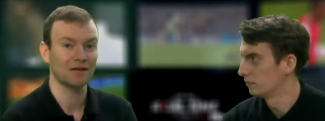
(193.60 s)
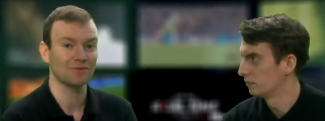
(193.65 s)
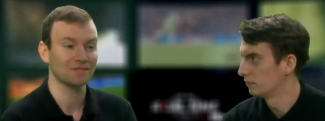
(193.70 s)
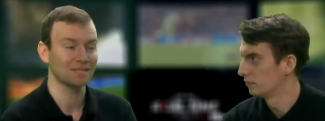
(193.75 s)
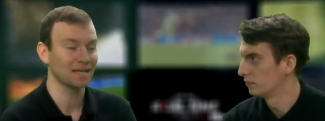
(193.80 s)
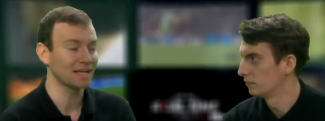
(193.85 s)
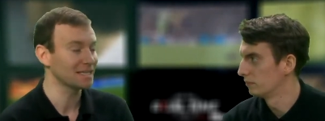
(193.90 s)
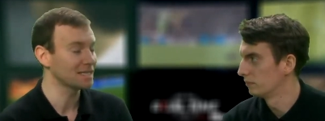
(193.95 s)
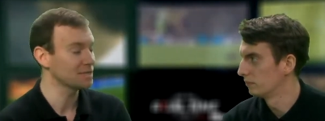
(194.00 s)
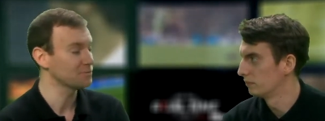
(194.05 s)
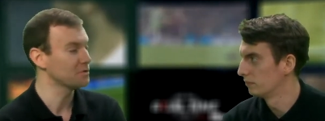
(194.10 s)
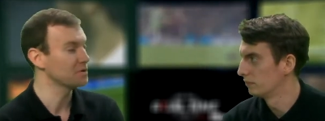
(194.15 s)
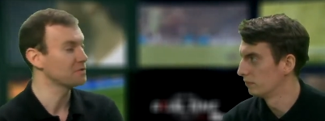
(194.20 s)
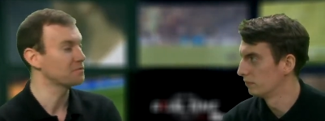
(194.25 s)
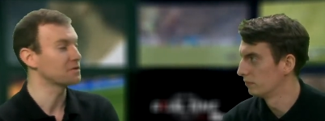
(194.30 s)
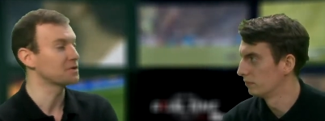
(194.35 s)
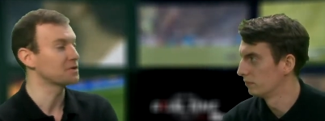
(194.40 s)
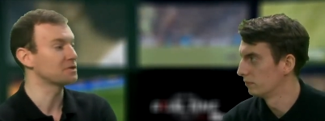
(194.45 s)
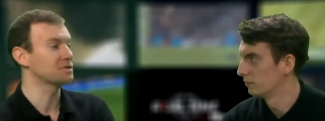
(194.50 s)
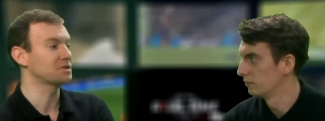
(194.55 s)
Speaker 1: out 10 to one
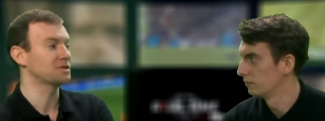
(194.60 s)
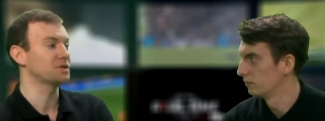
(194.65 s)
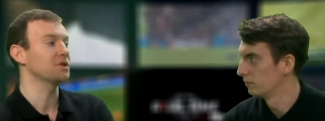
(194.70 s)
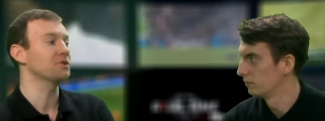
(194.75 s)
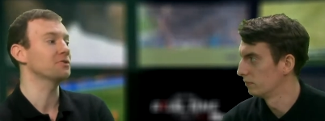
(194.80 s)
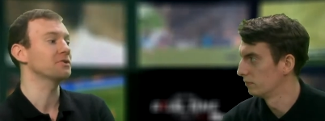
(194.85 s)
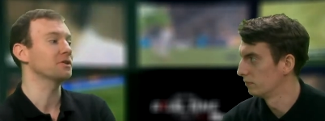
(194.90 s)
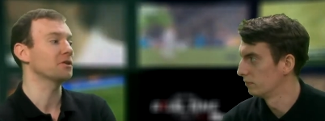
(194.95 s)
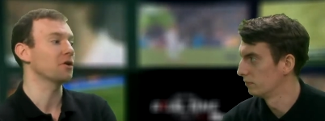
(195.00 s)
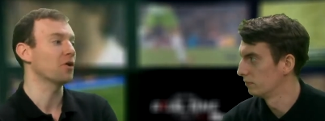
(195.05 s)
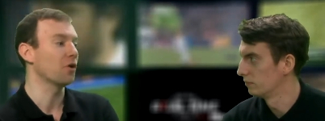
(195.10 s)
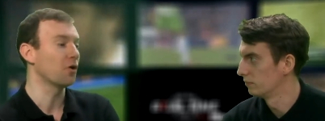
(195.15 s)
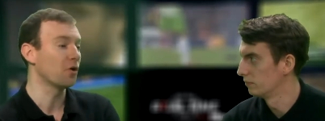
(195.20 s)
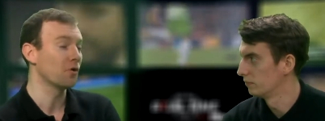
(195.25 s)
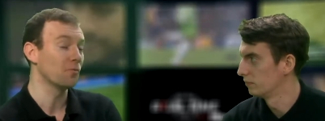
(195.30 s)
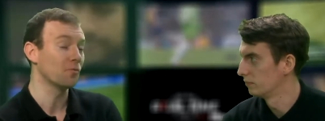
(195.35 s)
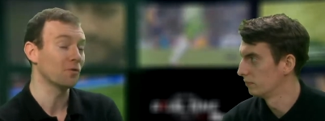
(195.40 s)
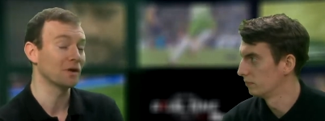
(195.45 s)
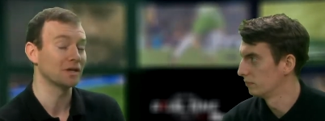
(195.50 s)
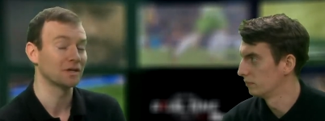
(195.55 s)
for a 2 0
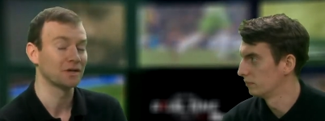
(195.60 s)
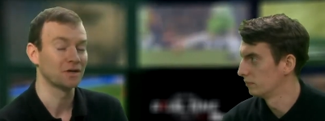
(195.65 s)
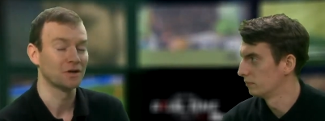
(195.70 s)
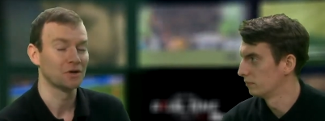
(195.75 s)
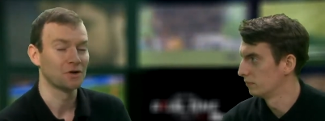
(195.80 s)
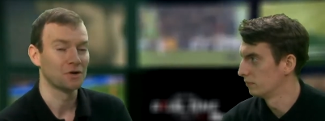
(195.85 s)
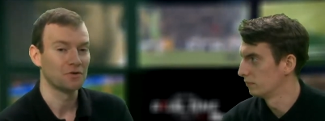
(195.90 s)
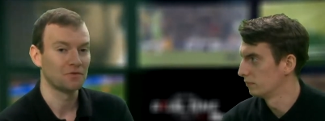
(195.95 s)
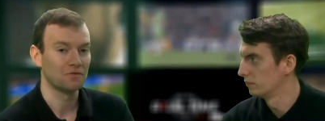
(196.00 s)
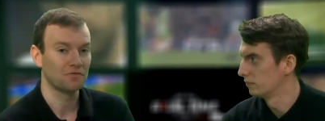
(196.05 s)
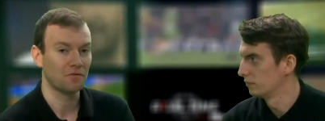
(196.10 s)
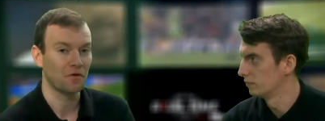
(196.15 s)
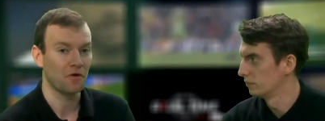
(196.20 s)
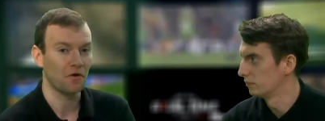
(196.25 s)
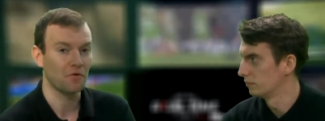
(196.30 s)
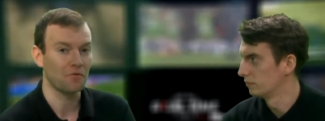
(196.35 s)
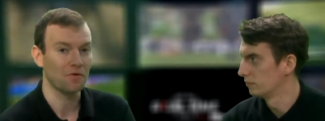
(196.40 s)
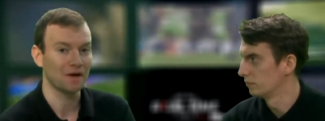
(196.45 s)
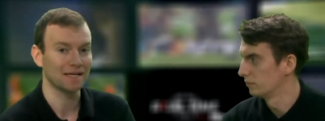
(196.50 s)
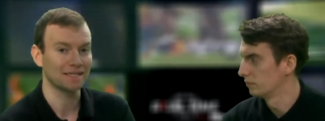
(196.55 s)
home win
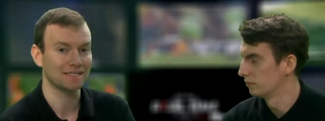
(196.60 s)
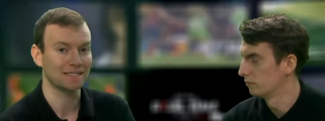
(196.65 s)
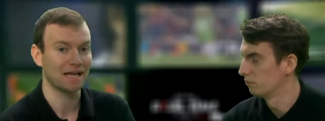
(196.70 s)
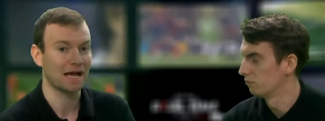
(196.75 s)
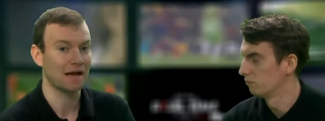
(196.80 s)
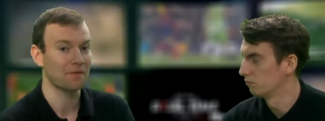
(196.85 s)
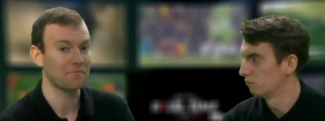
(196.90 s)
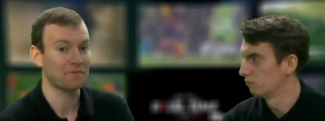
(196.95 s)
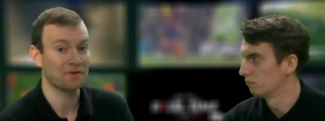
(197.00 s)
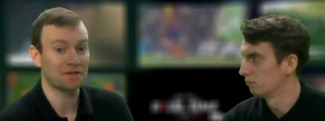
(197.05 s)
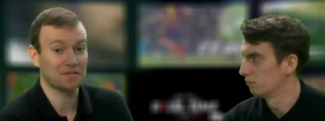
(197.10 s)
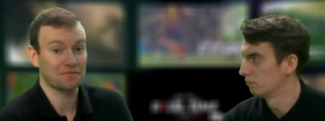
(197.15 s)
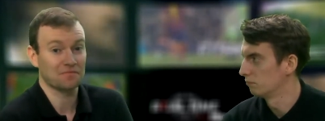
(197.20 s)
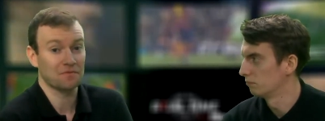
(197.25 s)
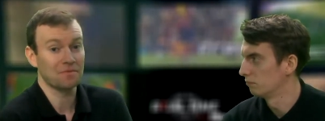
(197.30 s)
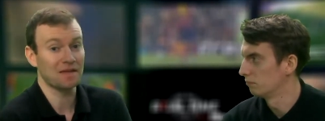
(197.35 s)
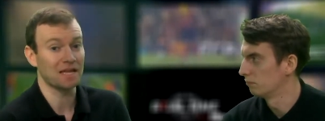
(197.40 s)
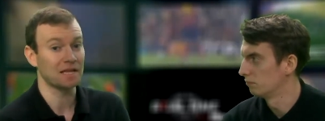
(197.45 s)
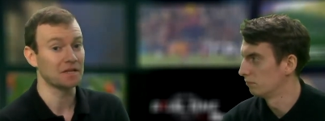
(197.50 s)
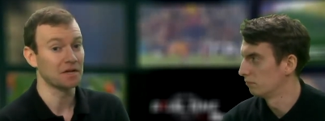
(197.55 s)
for West Ham because
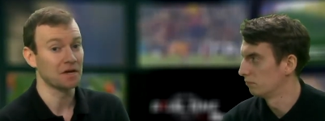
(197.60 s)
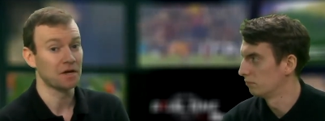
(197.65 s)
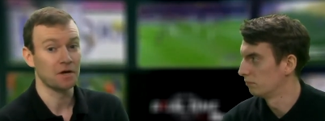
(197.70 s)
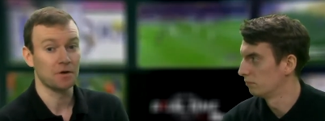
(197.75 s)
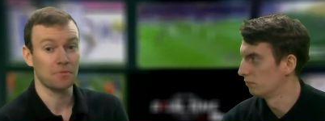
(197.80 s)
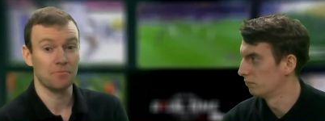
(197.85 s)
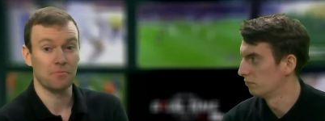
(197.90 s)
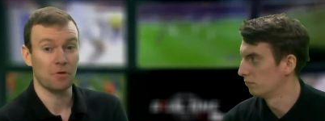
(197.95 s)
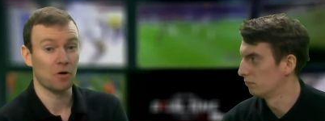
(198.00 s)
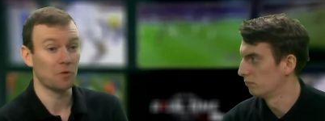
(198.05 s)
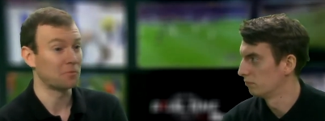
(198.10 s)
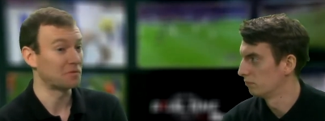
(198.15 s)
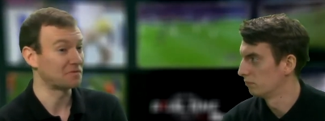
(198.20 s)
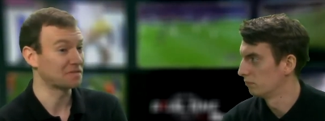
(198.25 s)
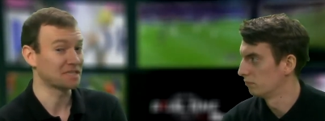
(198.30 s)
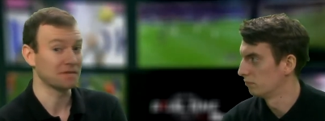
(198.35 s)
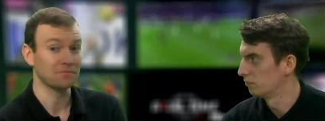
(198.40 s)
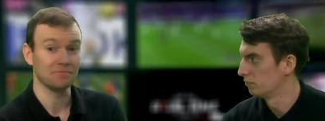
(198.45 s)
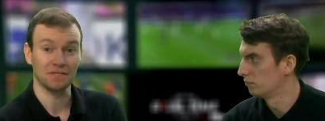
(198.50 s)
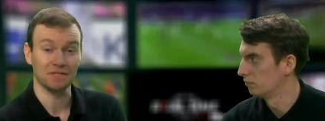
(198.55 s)
for me.
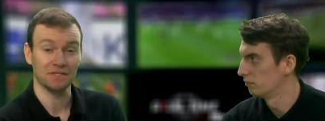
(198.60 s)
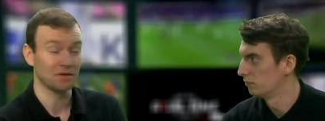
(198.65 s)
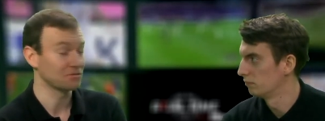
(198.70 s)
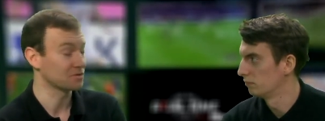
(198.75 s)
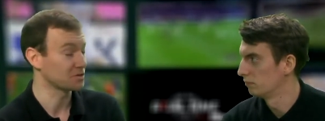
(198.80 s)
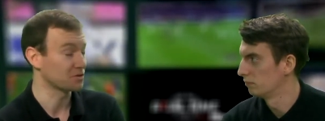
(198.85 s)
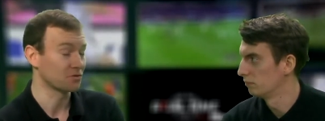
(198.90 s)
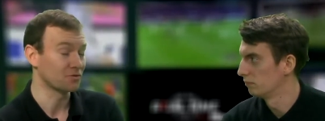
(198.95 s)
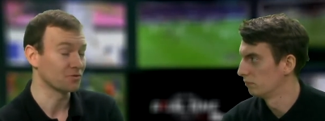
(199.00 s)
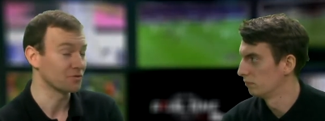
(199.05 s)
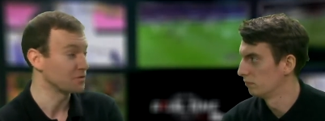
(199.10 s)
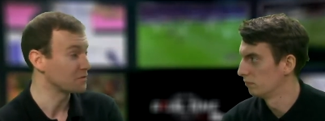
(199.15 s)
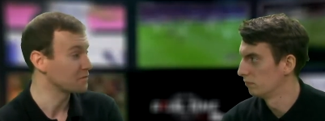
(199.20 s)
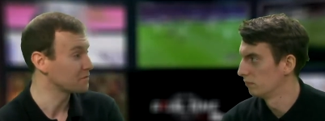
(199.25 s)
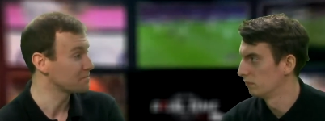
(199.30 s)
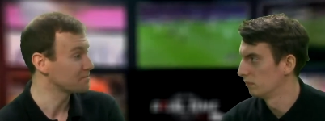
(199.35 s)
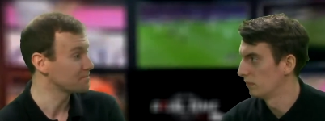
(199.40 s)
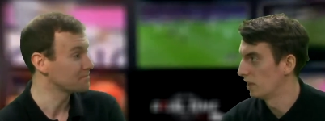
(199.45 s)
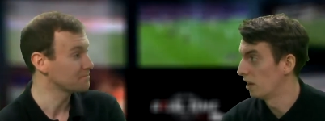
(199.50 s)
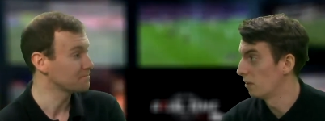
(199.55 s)
Bournemouth simply don't score
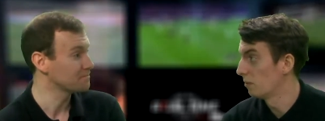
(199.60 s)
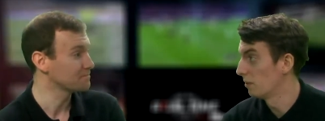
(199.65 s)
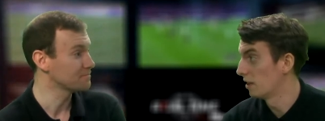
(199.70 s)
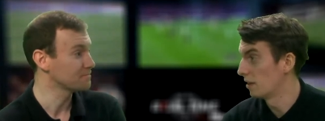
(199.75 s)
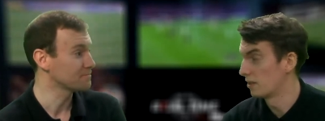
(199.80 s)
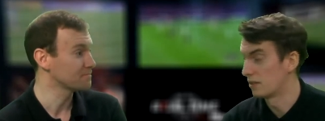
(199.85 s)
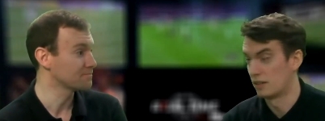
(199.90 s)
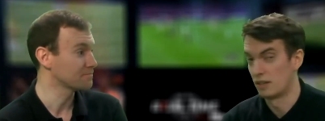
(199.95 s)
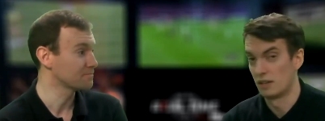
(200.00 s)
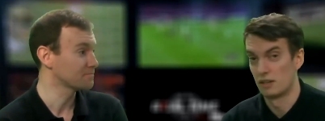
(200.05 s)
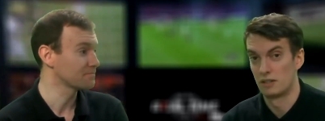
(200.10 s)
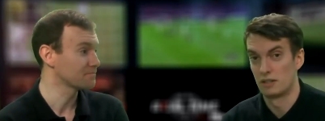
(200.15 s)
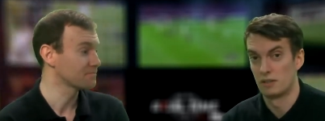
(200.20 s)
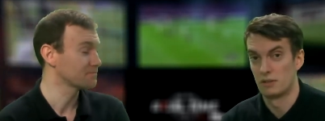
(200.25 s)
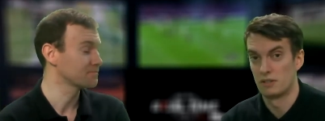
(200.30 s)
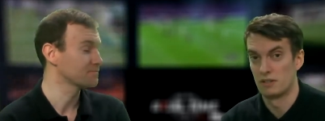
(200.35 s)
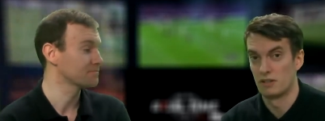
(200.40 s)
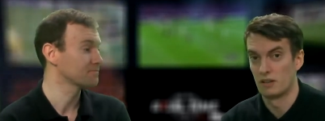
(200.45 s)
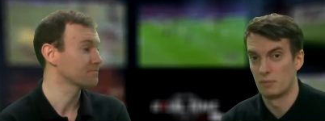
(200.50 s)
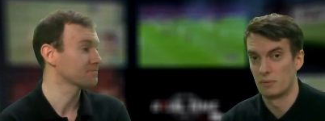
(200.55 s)
enough.
Speaker 2: Yeah, well, that's the
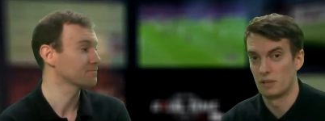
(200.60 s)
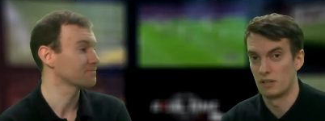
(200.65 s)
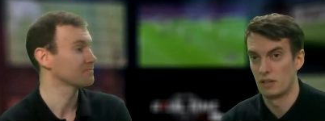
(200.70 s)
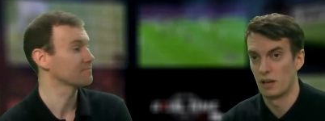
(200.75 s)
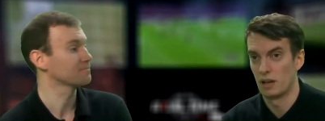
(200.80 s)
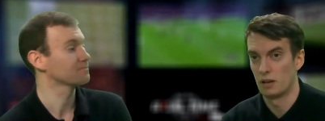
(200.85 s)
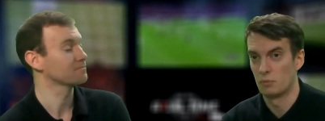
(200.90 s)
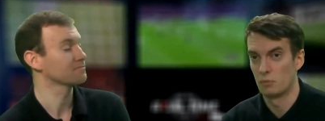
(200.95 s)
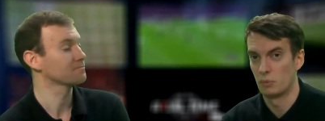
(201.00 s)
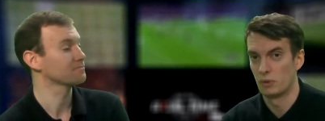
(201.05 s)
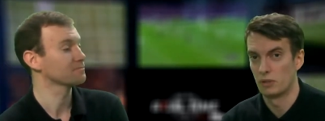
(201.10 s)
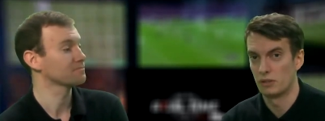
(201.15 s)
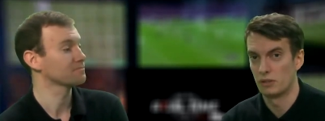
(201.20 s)
issue, isn't it? I mean, Callum